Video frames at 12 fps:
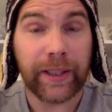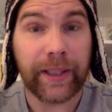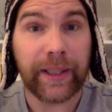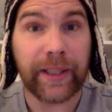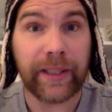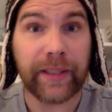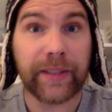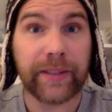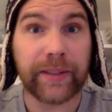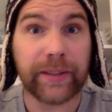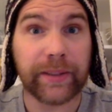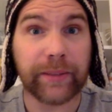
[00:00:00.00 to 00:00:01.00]
and
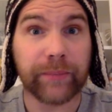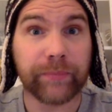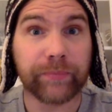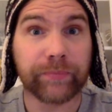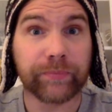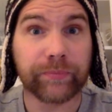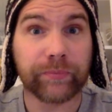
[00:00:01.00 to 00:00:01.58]
um,